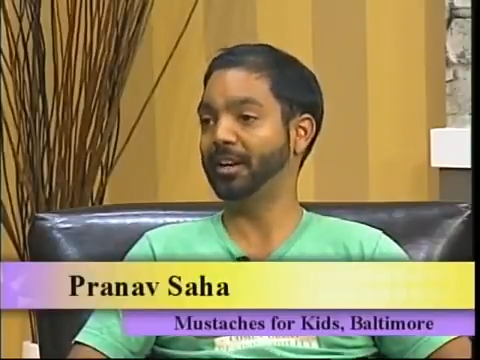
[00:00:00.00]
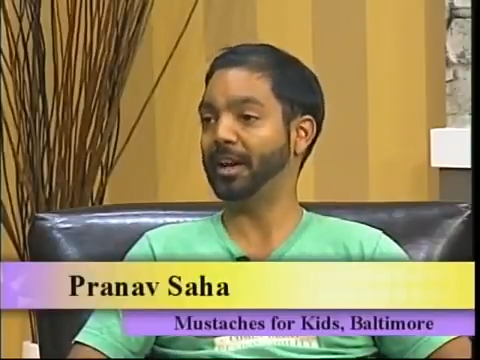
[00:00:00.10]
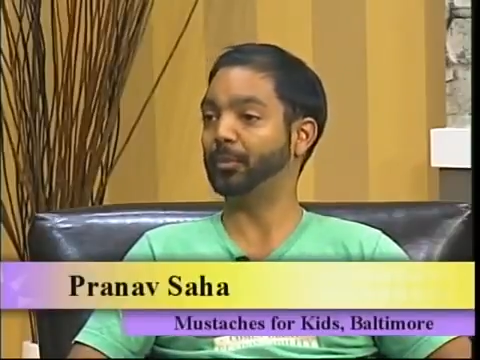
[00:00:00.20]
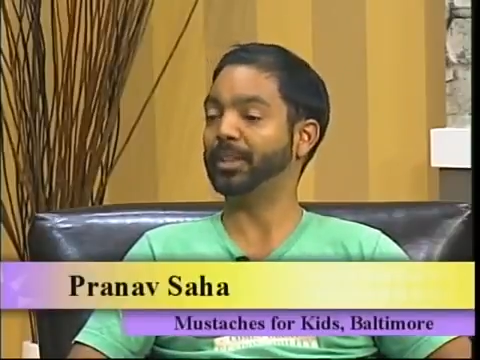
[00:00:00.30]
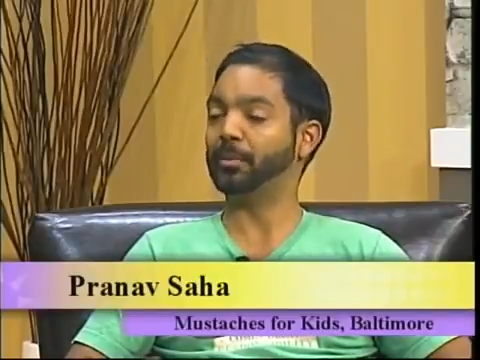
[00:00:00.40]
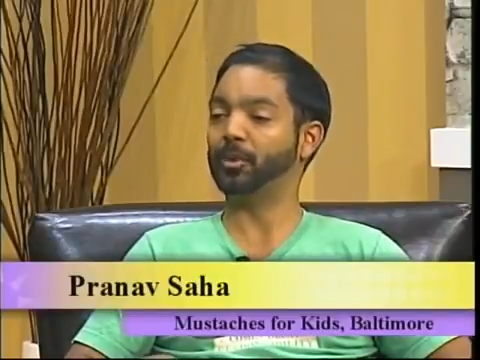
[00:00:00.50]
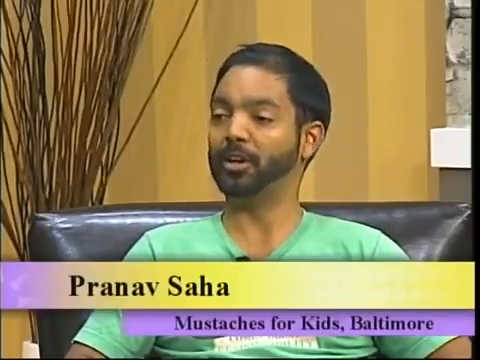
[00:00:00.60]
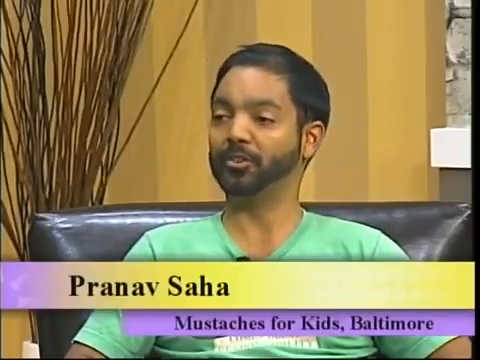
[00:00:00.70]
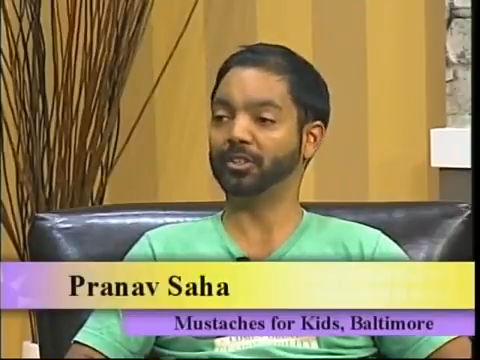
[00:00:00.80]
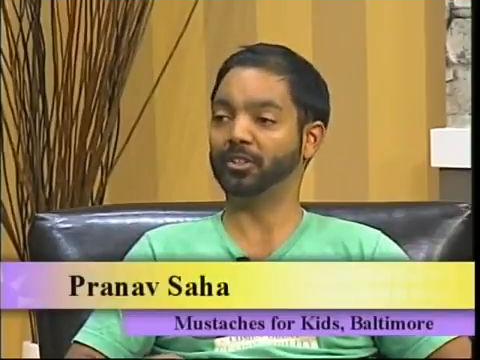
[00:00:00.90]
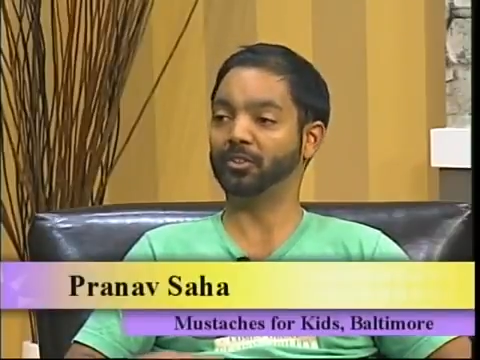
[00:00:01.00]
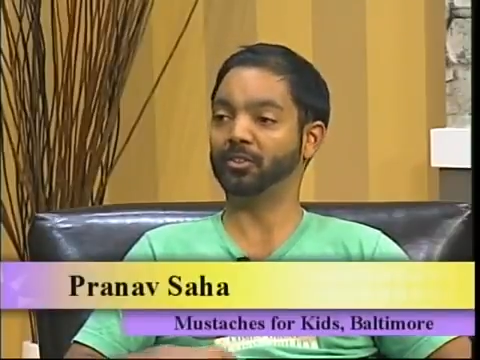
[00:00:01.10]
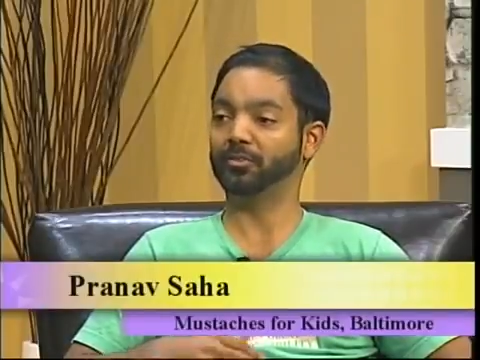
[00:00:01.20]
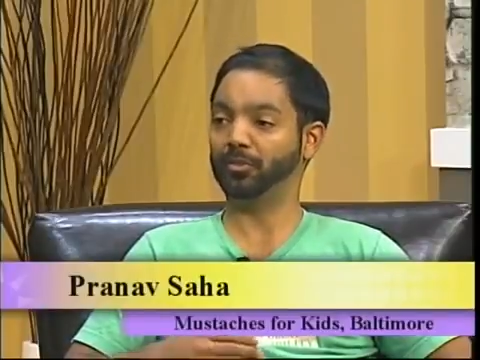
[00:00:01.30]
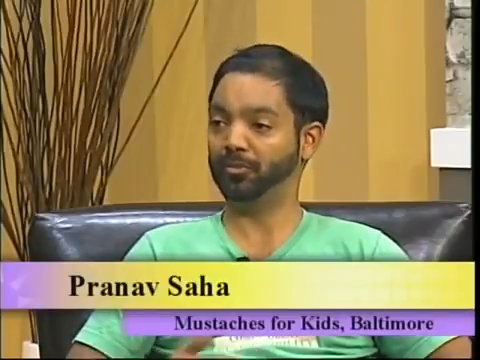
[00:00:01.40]
And when that project is
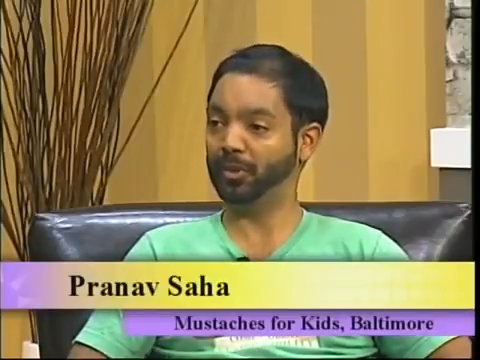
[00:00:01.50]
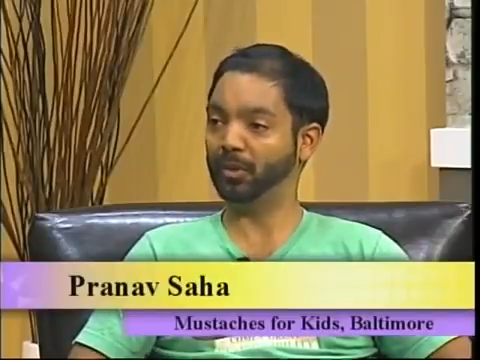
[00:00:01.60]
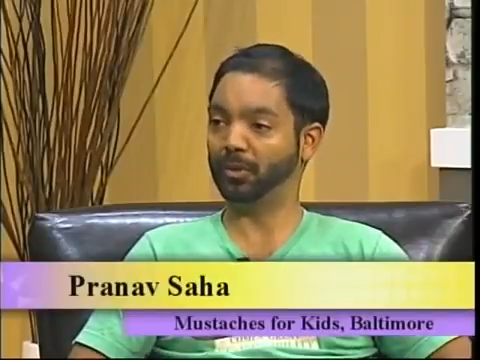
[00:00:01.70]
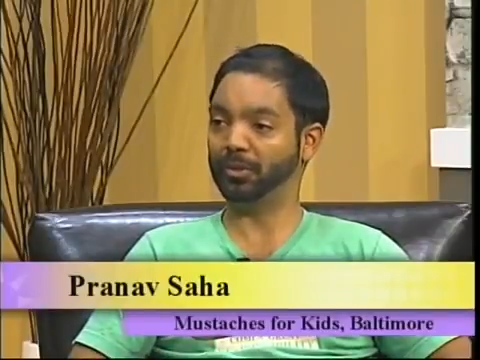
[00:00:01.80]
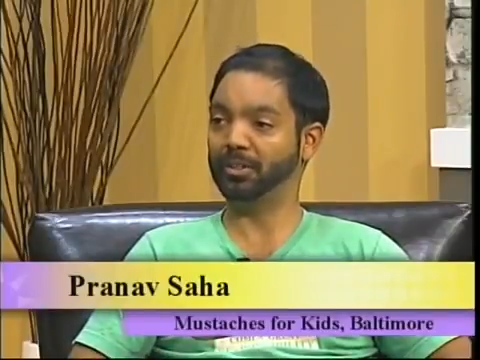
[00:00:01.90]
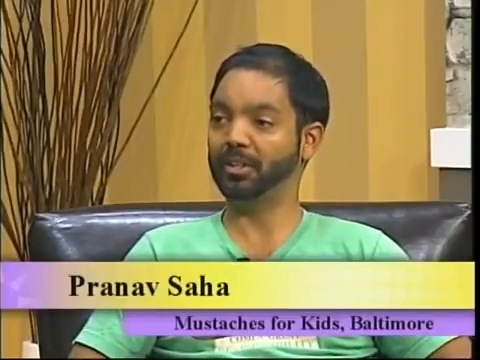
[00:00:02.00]
fulfilled,